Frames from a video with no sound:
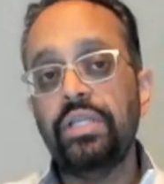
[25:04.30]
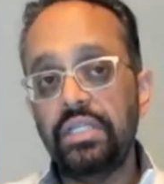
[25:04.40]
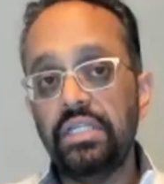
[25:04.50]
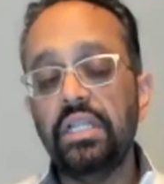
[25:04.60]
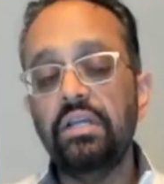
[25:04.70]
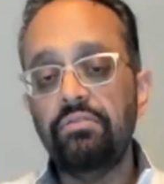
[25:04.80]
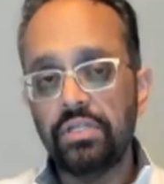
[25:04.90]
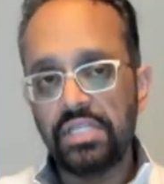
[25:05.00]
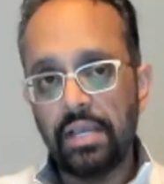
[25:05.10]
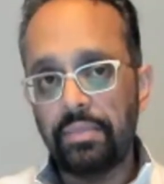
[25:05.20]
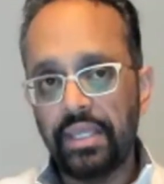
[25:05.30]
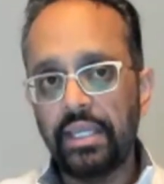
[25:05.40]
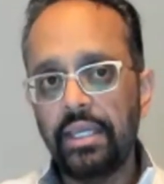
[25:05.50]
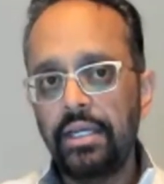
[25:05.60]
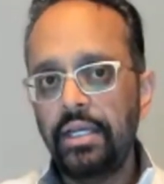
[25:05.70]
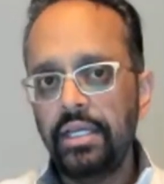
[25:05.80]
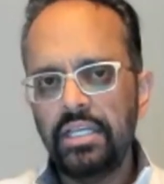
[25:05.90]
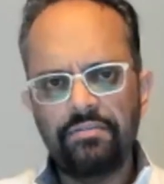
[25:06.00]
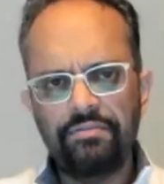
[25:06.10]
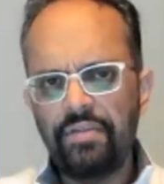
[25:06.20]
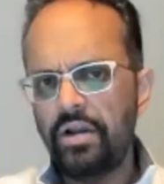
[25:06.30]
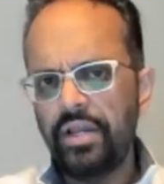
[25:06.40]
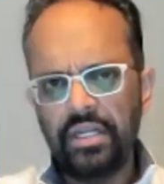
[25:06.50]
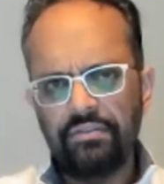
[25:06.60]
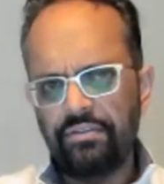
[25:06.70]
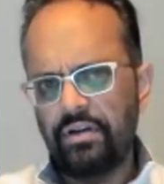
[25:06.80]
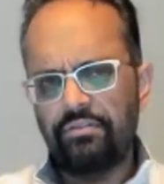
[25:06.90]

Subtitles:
deliver something, is very different